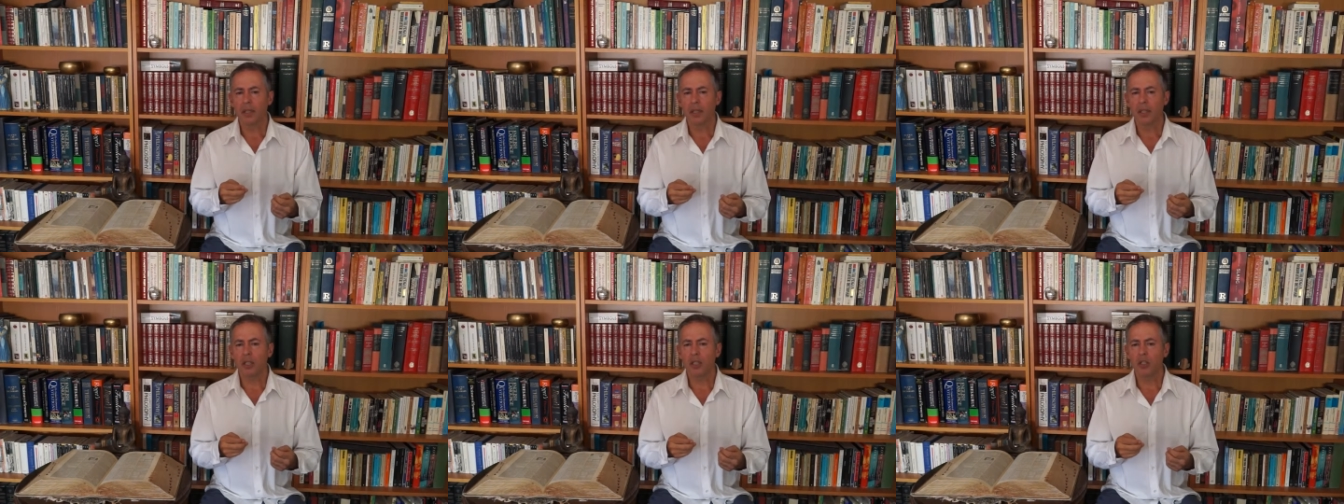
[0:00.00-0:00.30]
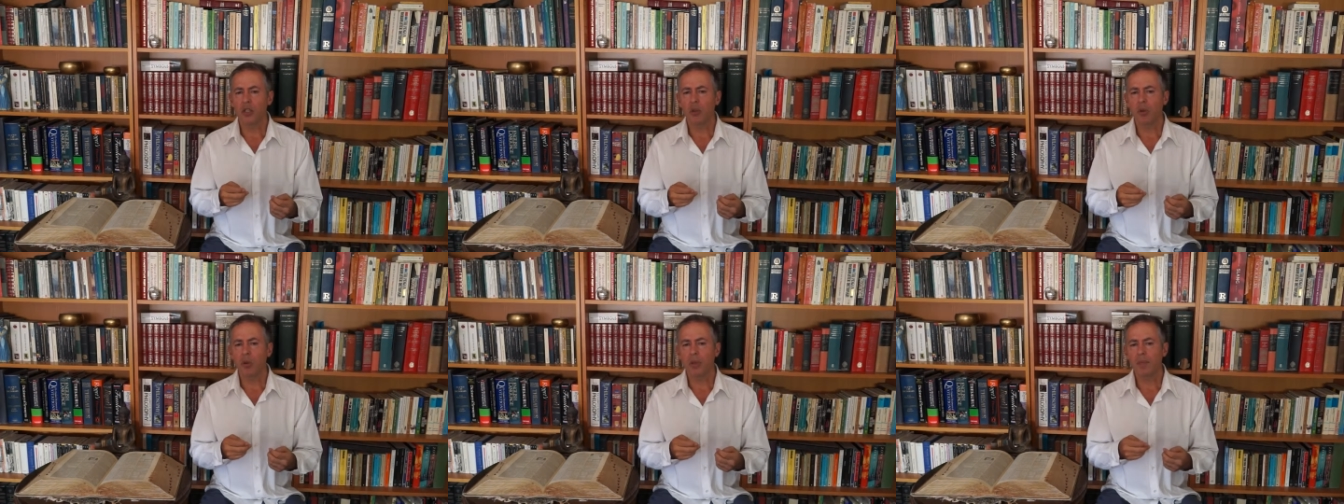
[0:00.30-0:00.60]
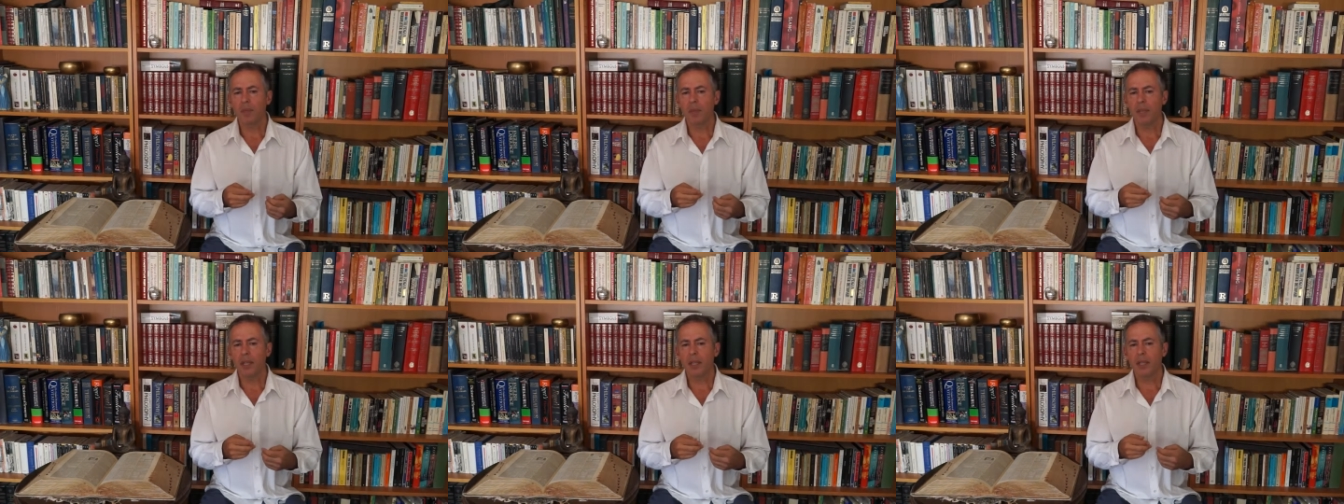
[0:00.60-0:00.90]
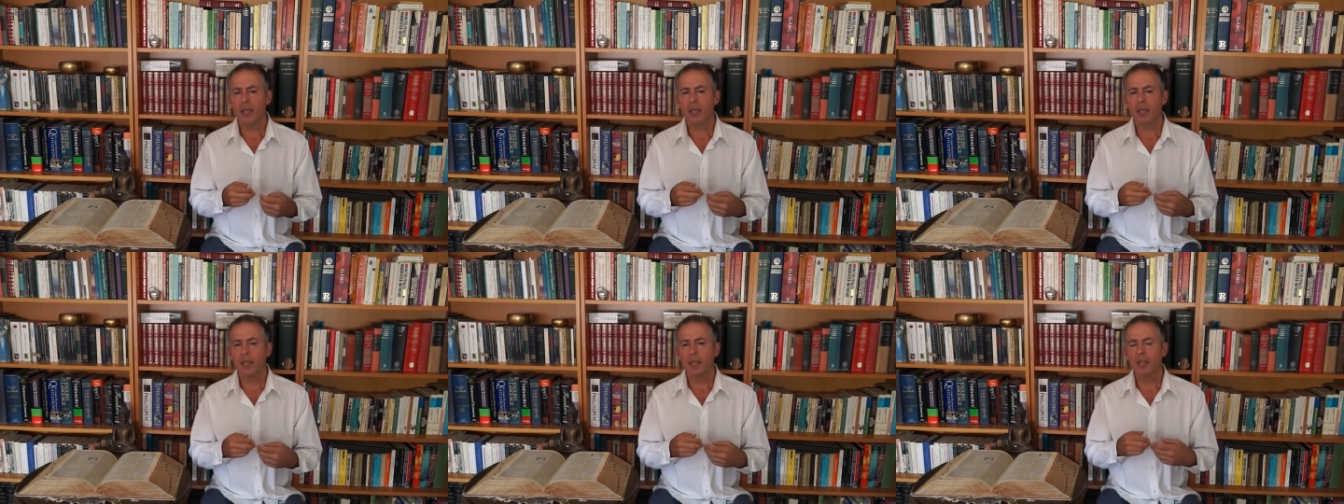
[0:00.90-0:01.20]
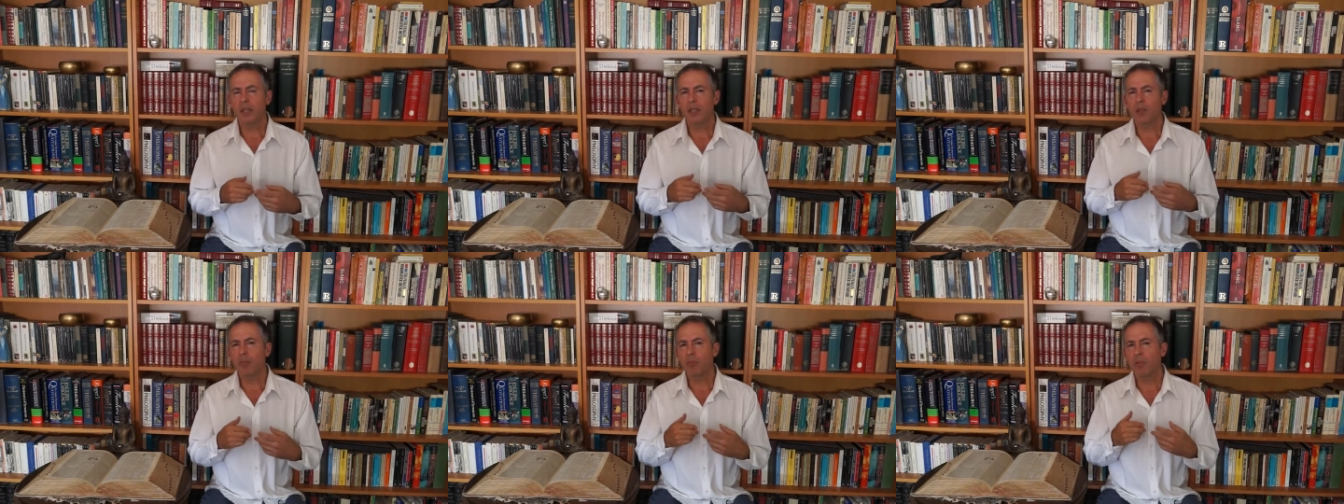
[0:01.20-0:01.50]
and join me in
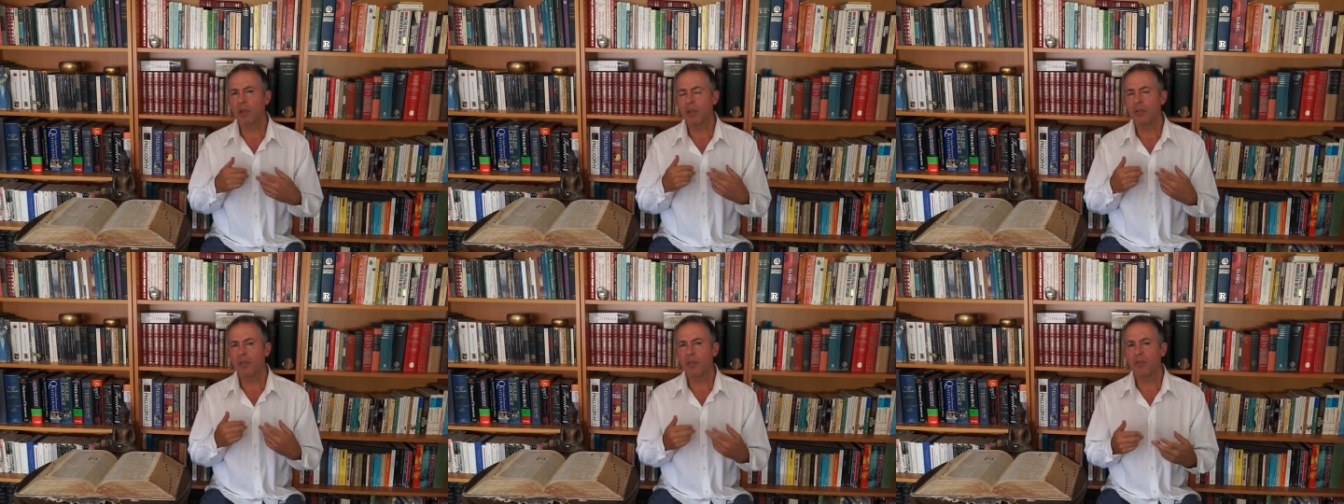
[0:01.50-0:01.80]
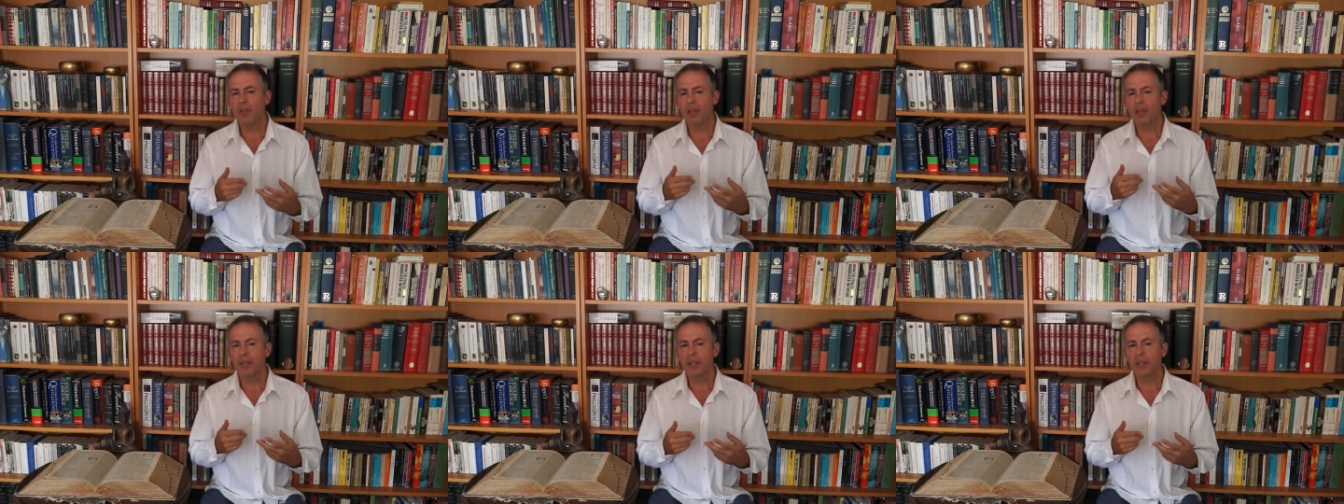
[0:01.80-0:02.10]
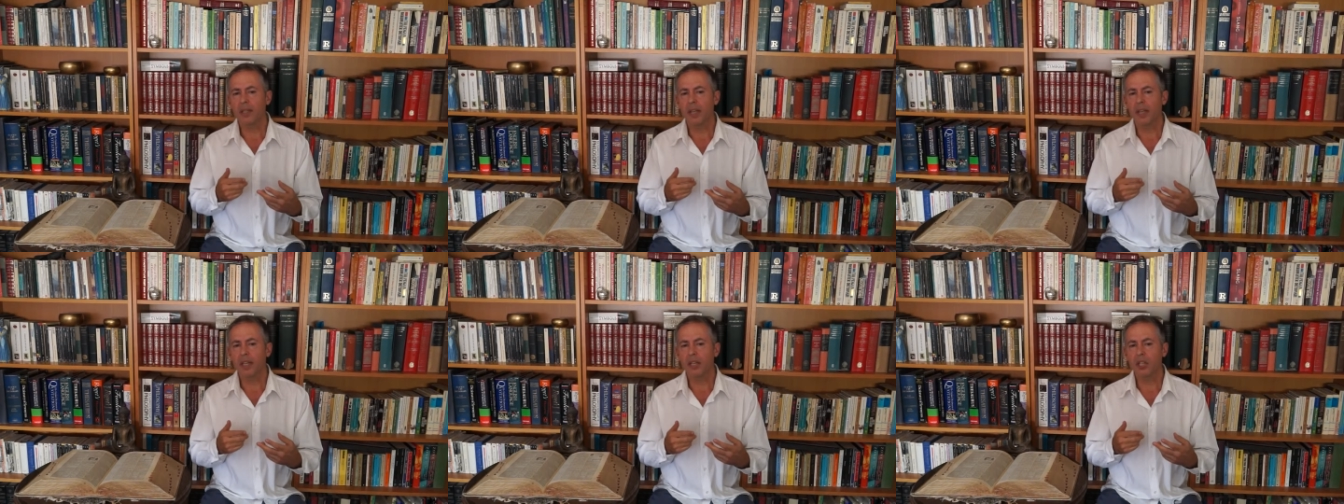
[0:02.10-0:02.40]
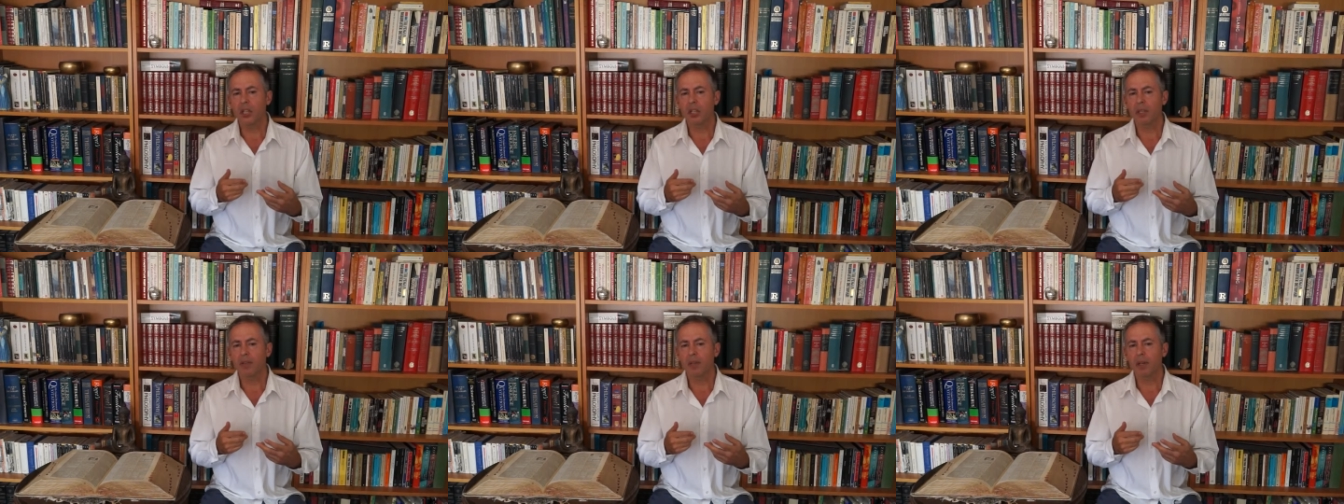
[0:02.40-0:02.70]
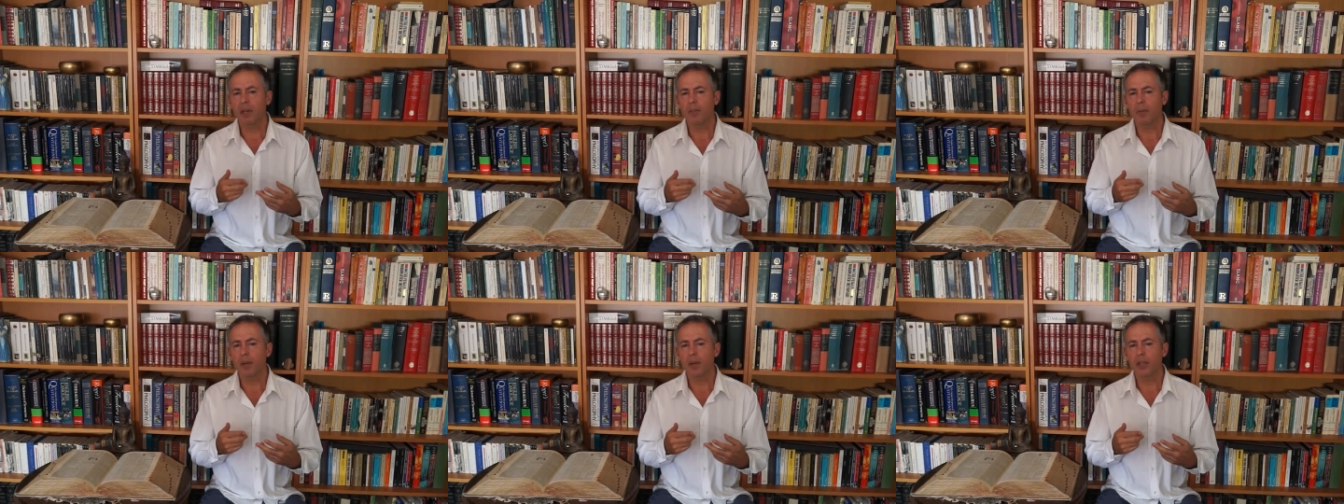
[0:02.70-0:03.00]
this brief investigation of
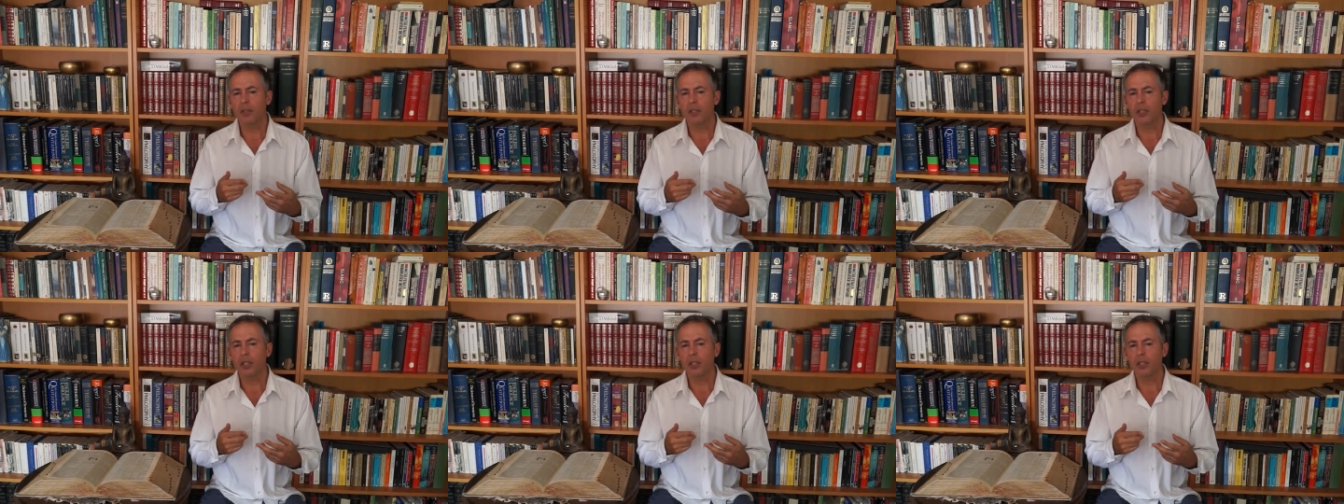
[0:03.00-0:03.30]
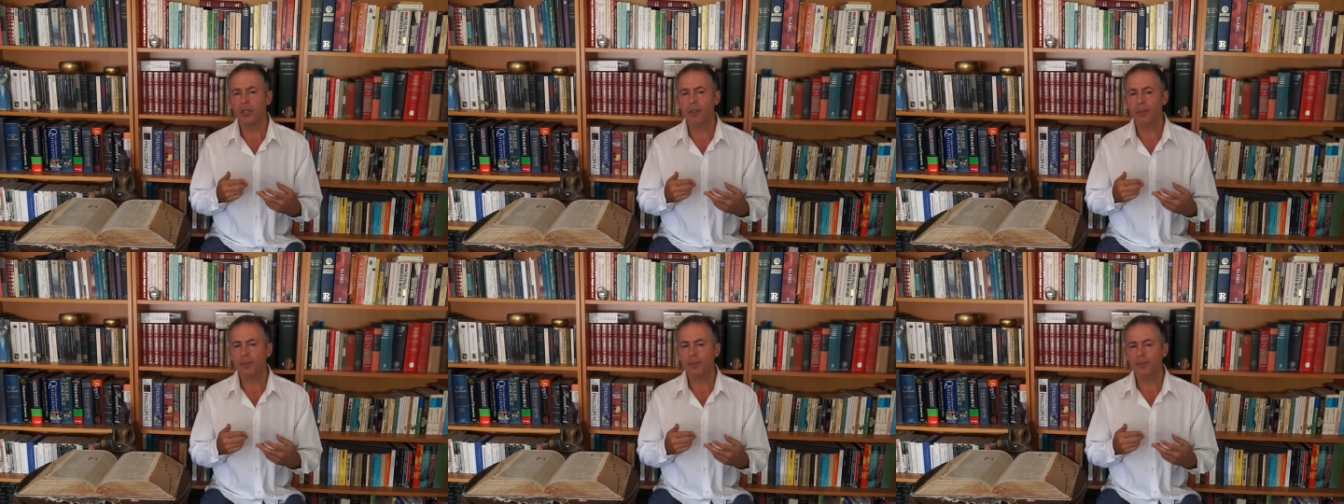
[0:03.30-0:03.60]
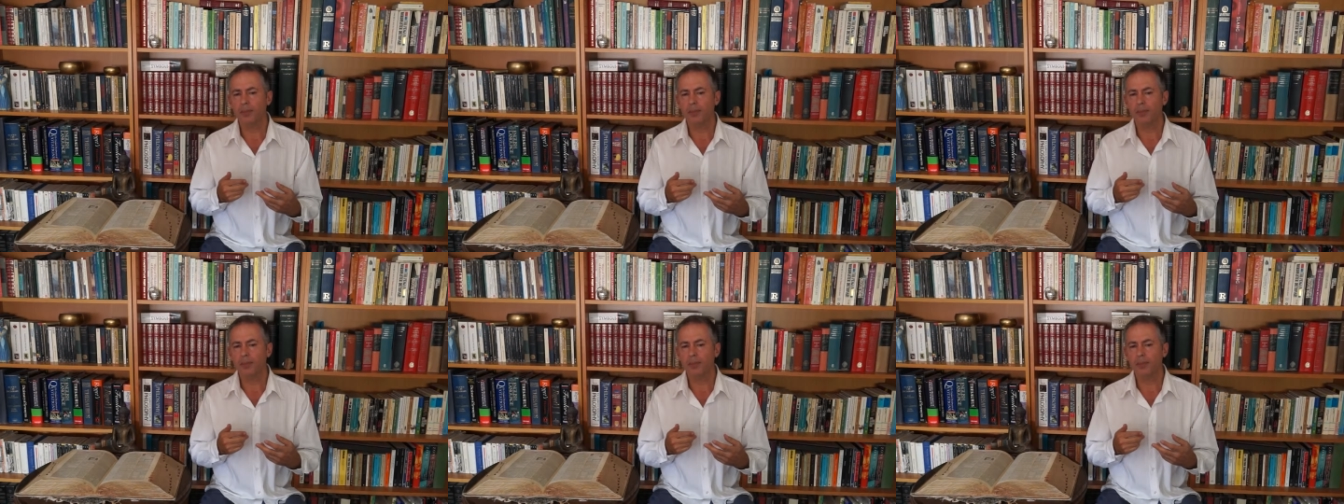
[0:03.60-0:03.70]
etymologies,